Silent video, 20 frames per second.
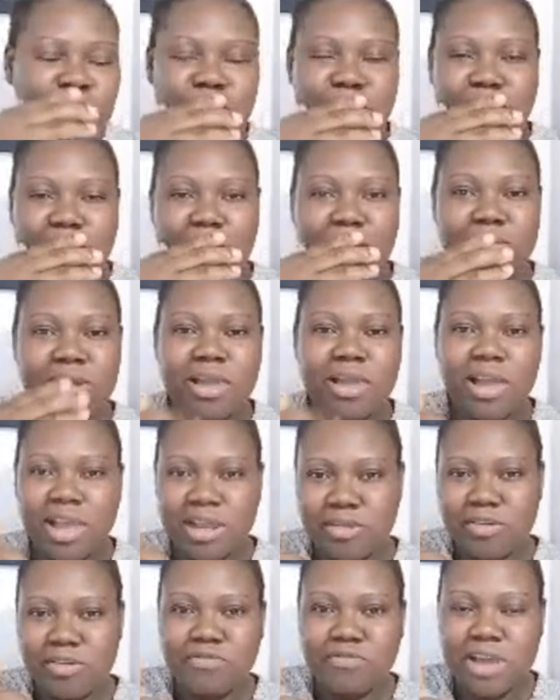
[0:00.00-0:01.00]
I'm like, I
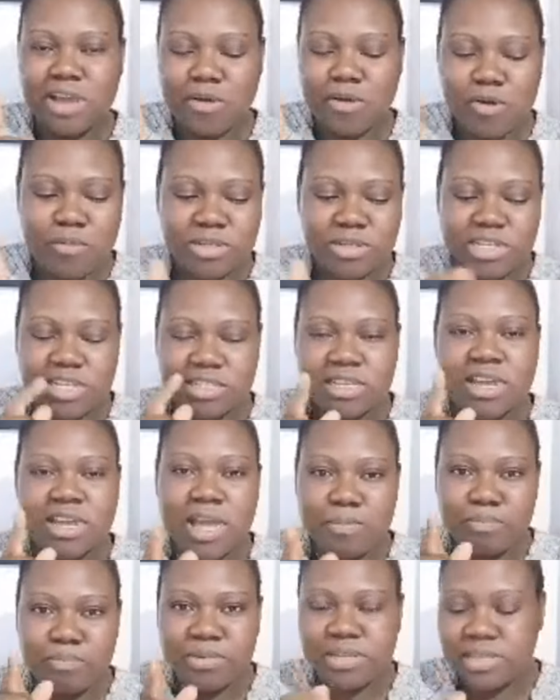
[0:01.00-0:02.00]
love that comment. I think I
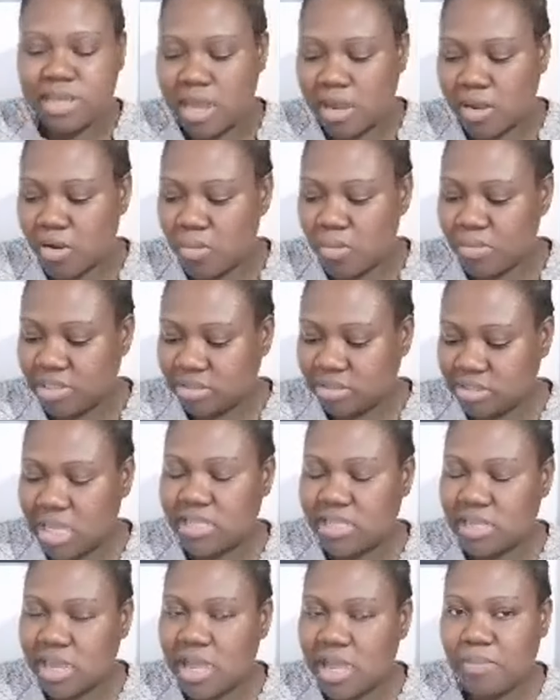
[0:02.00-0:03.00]
pinned that comment. I
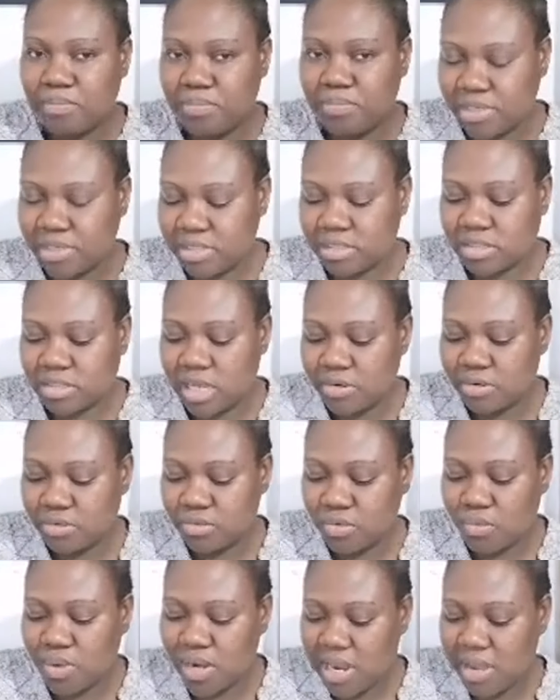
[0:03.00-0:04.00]
think I pinned it. I don't know
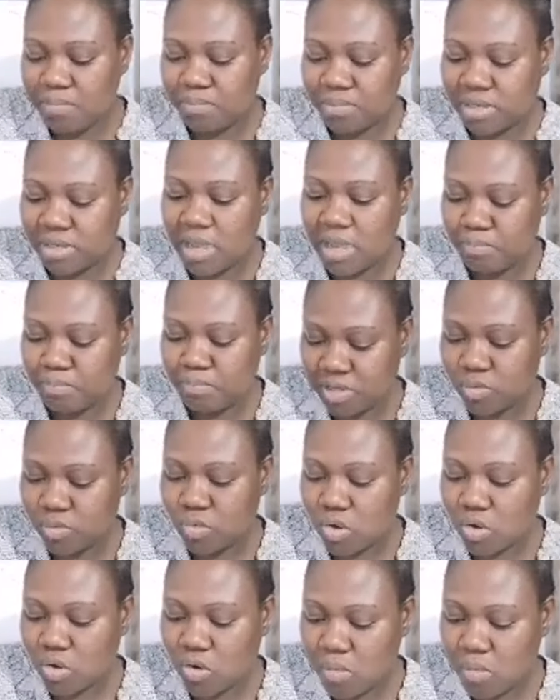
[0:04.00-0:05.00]
what I pinned. I pinned
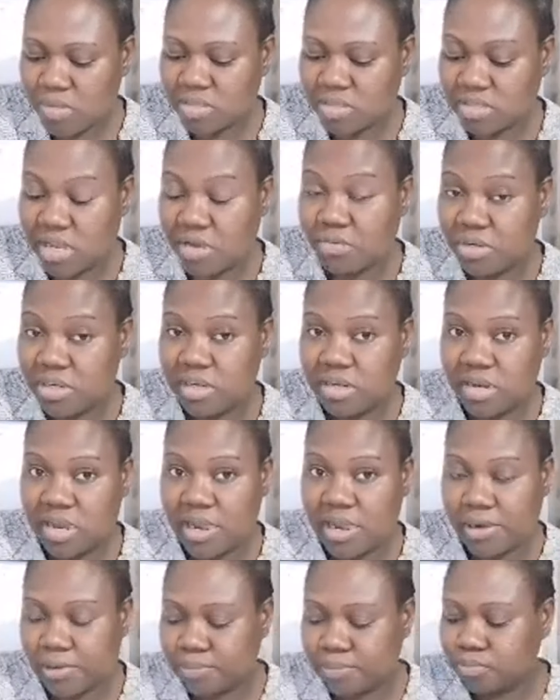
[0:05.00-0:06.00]
one comment that I really
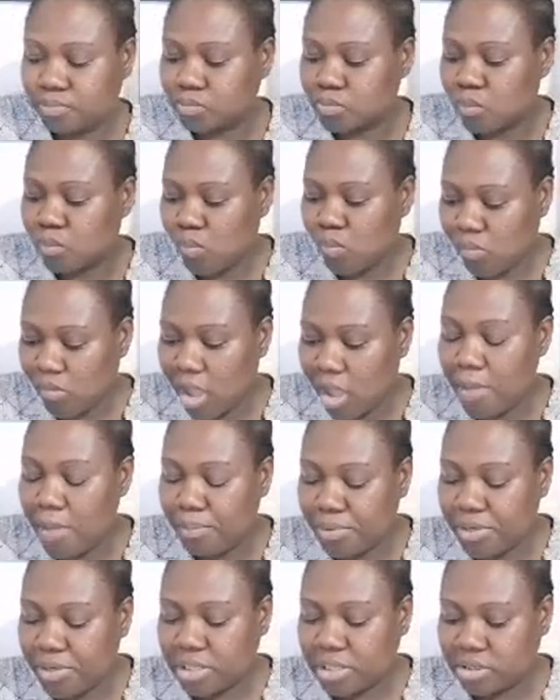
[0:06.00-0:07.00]
like. I
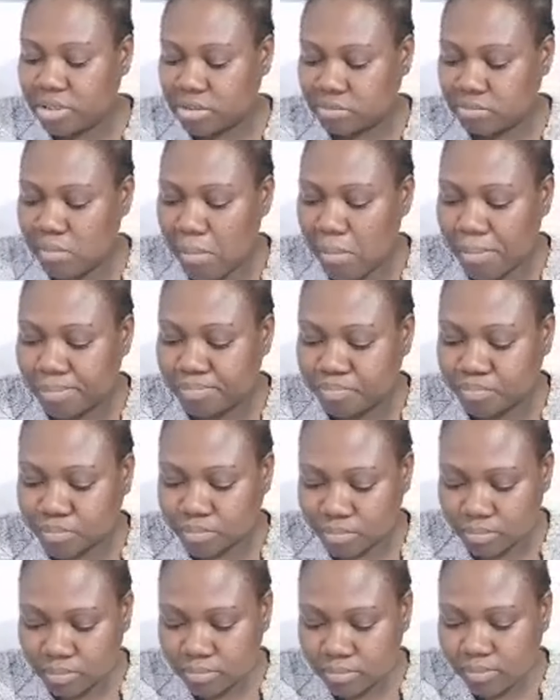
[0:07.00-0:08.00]
pinned it.
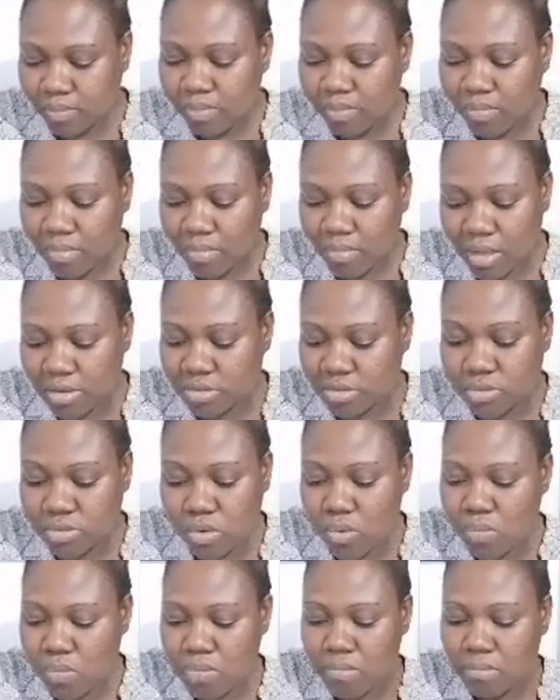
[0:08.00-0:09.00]

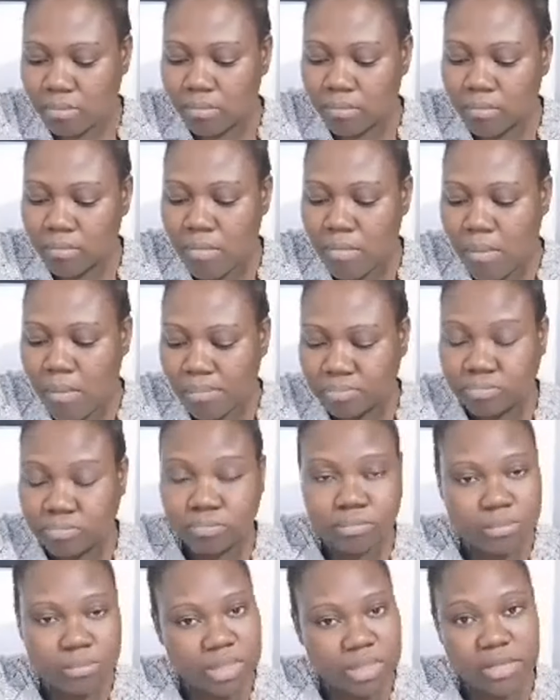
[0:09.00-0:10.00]
So
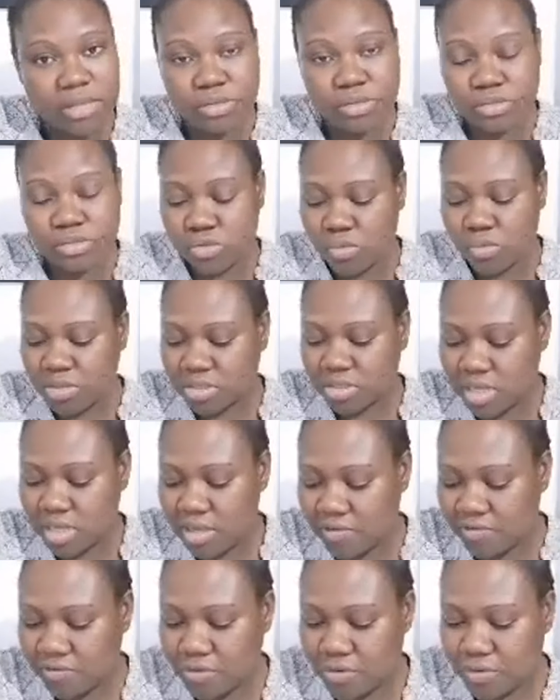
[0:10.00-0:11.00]
thank you so much,
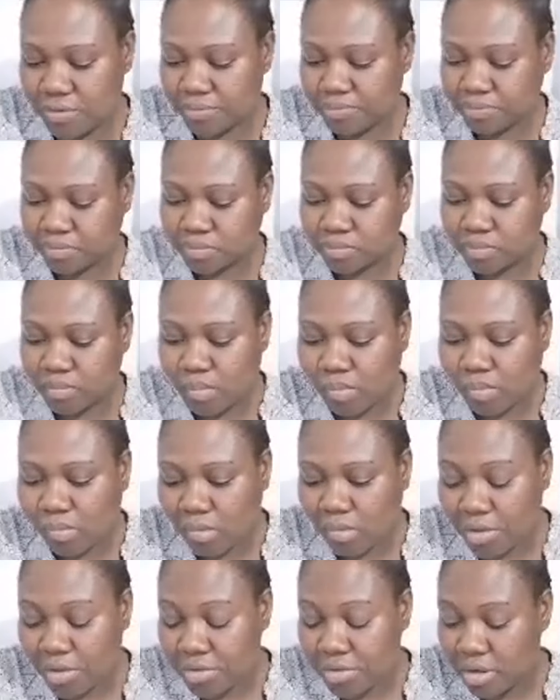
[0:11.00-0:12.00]
guys, for
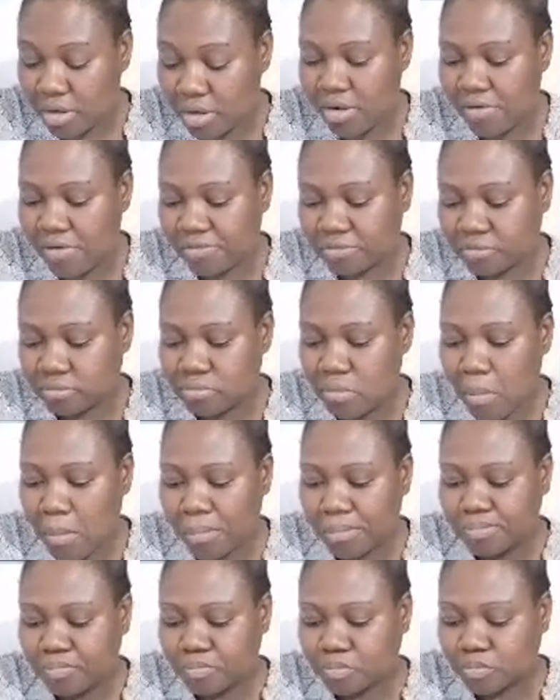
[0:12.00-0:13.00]
your love.
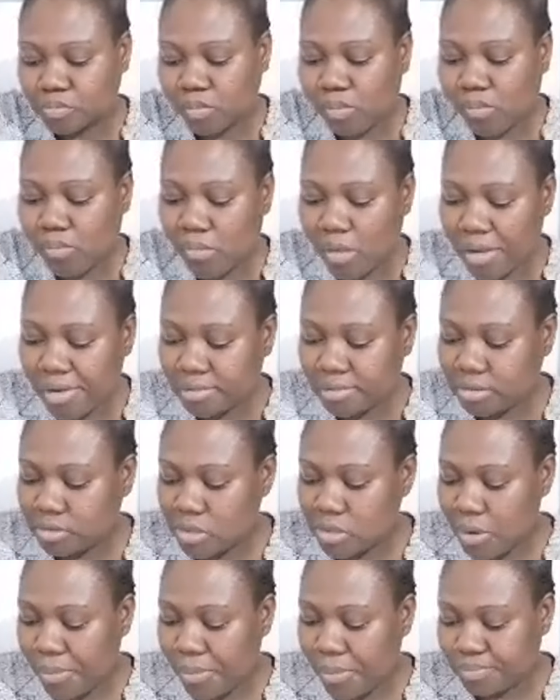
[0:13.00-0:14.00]
You know,